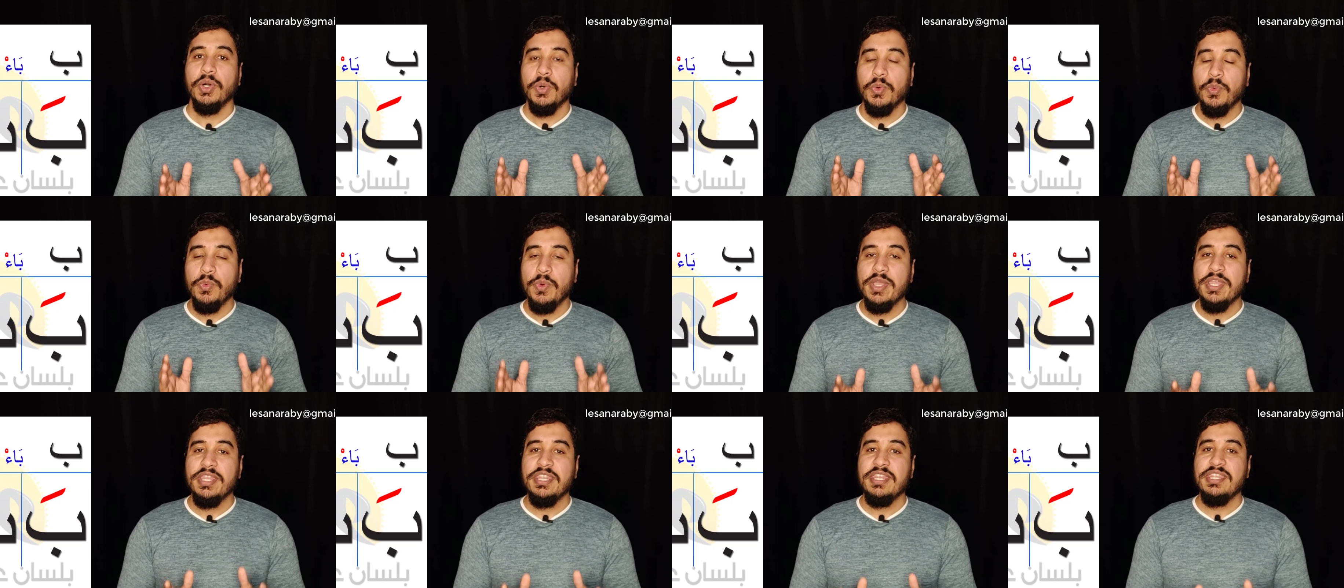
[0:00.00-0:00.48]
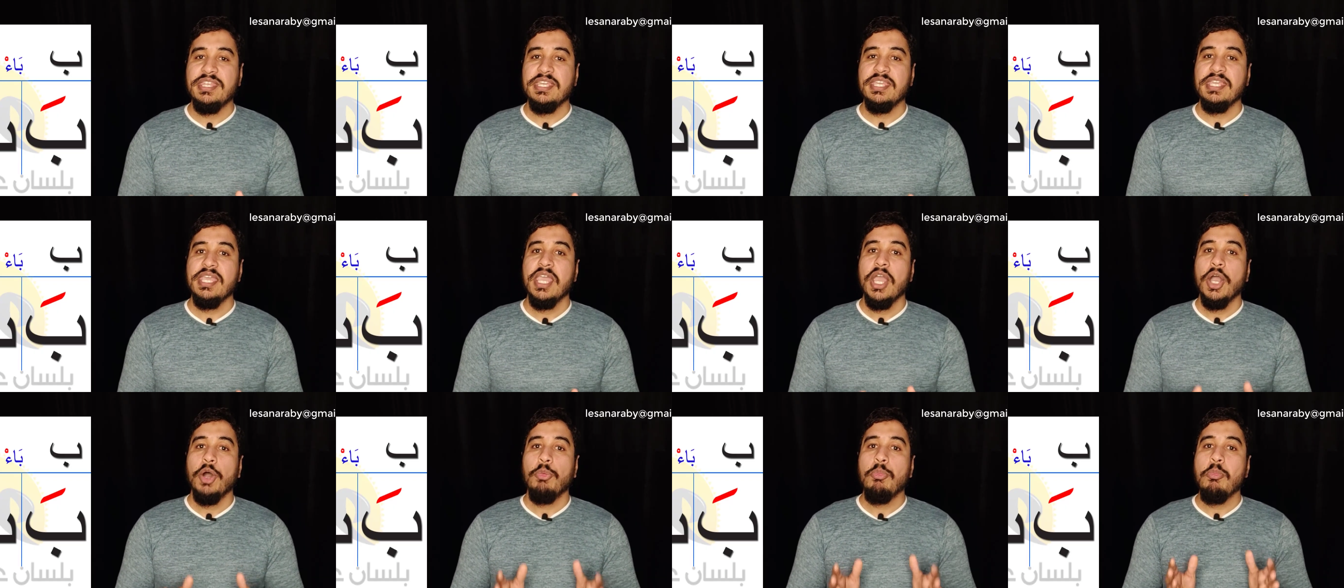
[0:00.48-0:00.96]
with
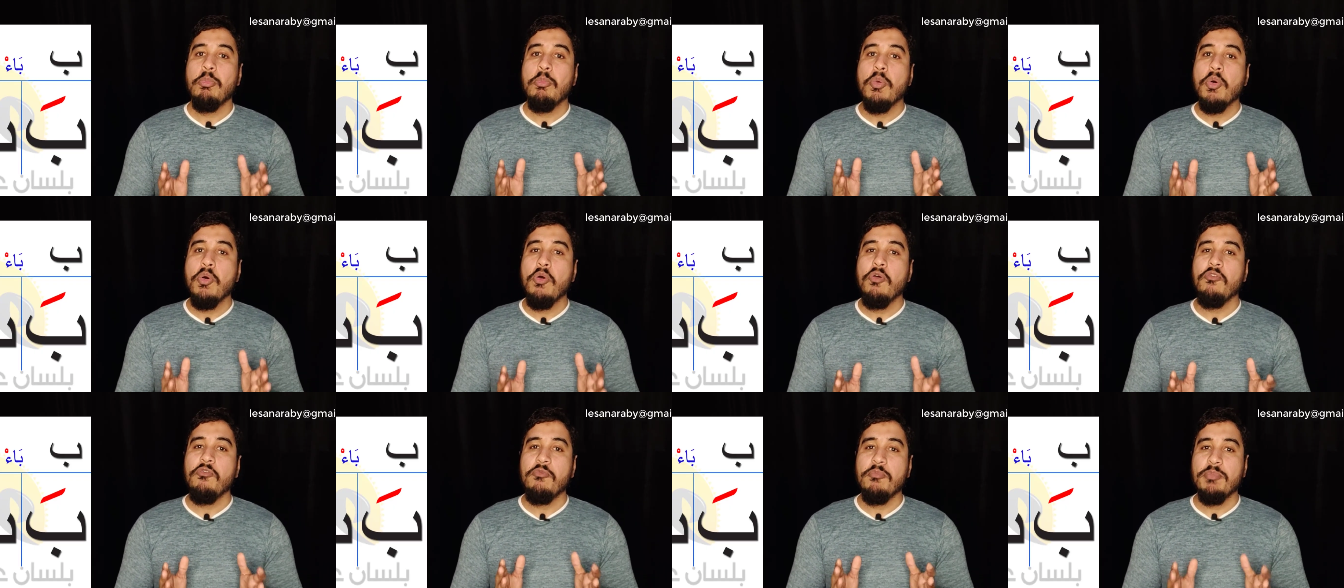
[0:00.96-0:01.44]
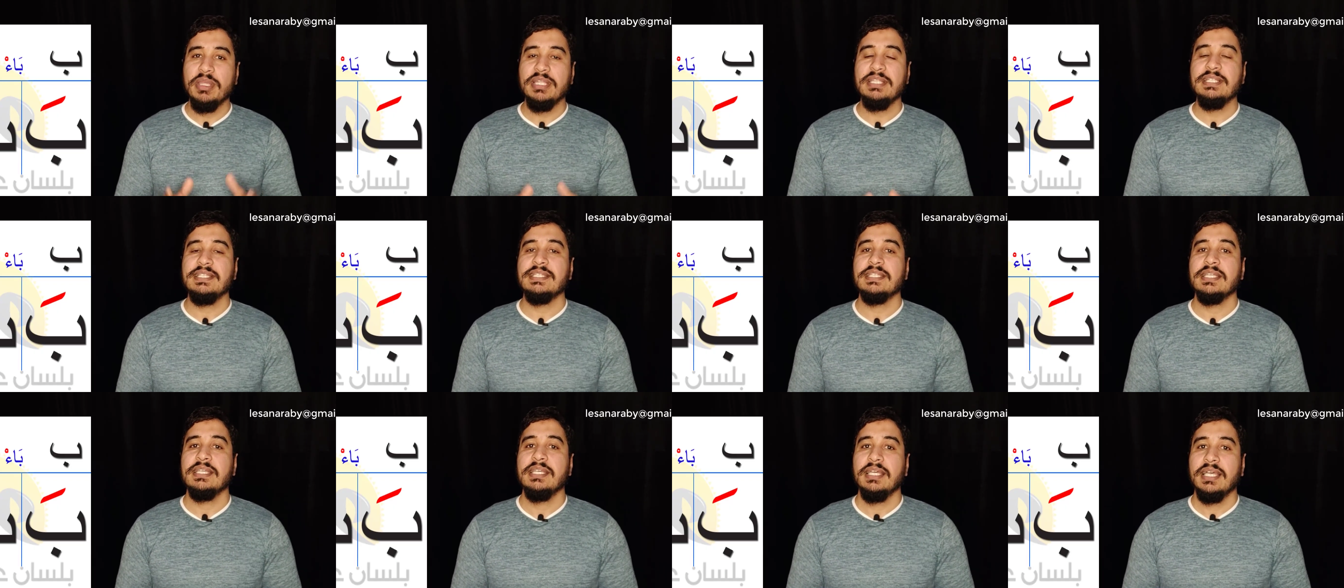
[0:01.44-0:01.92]
the
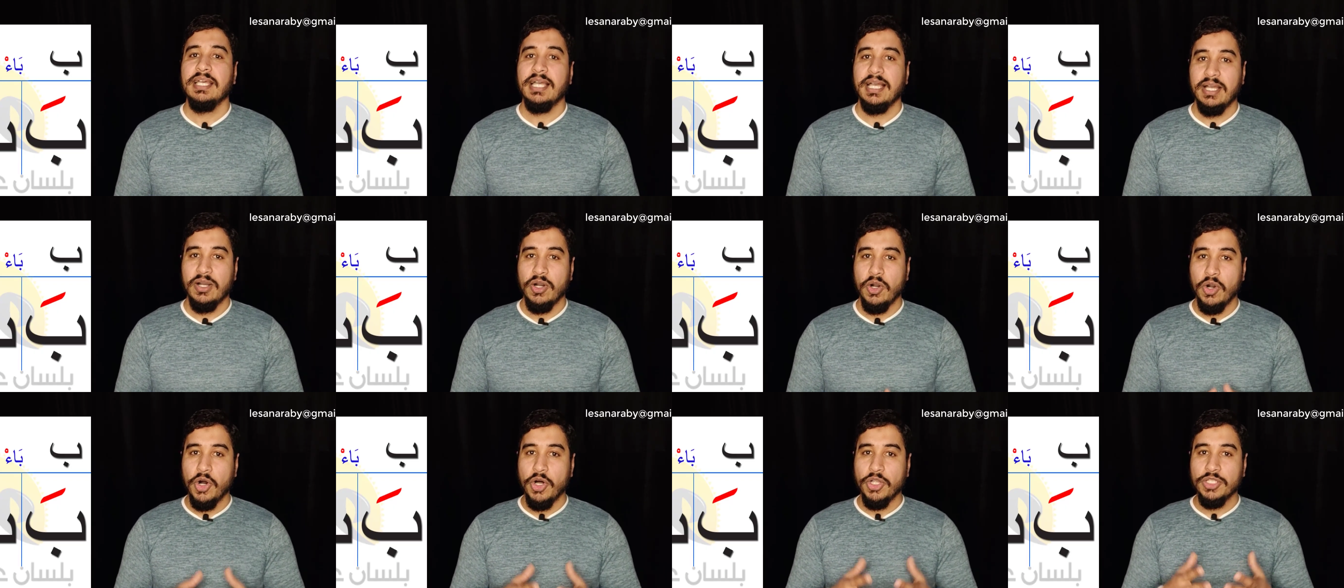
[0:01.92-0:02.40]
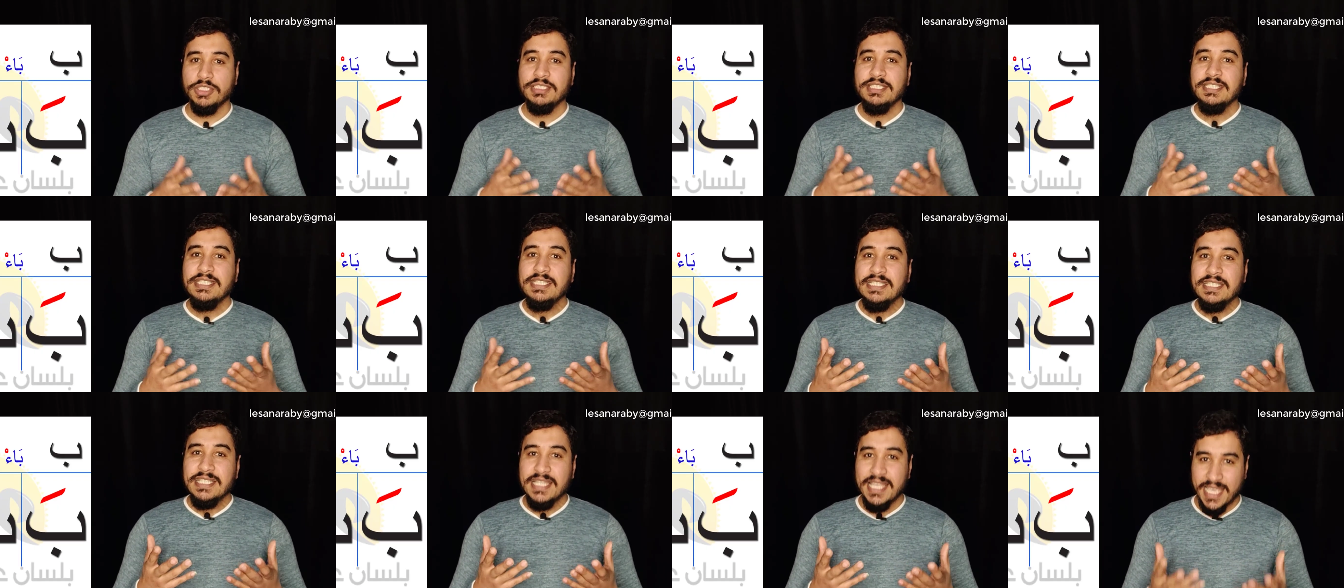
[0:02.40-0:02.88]
movements
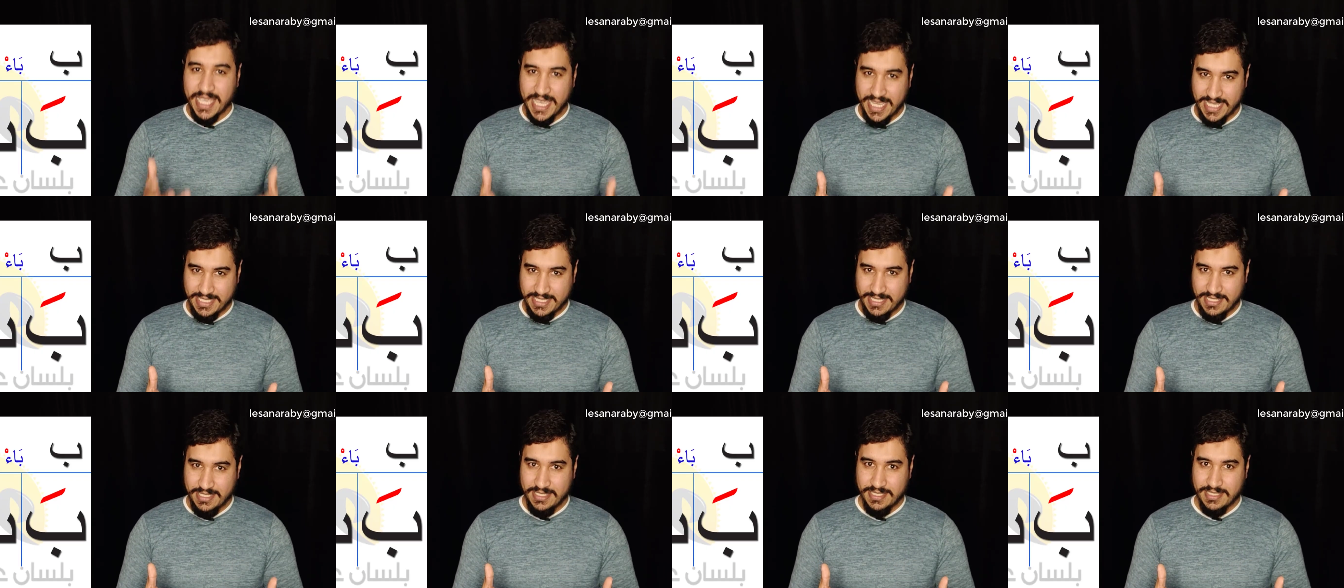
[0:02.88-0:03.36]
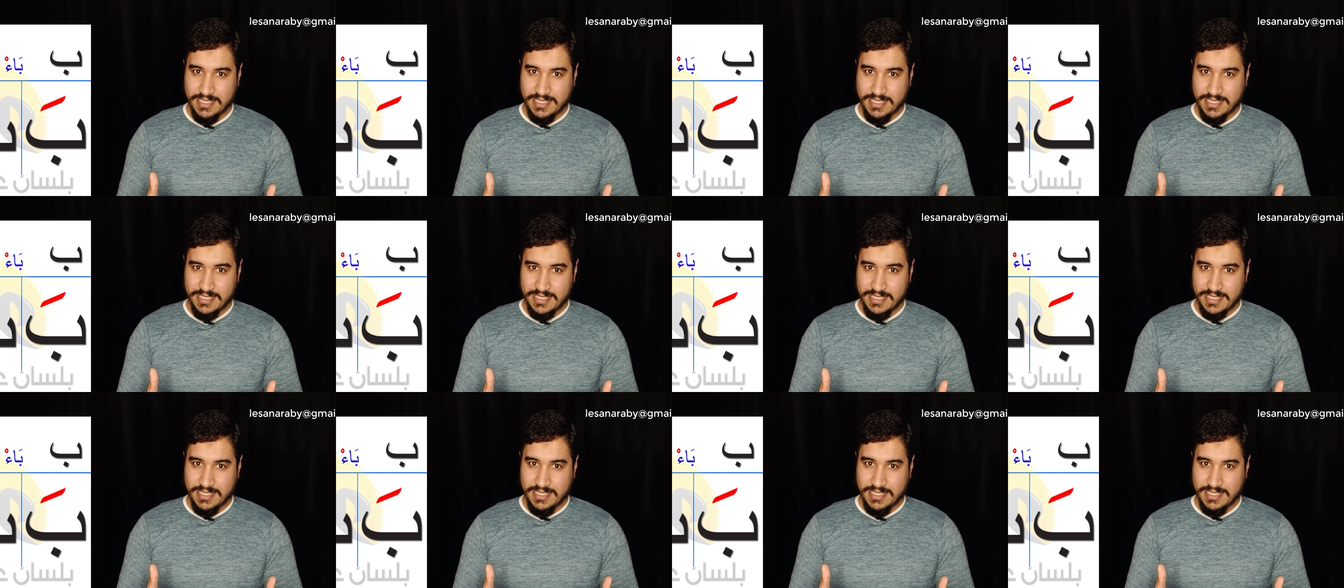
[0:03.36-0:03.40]
on it.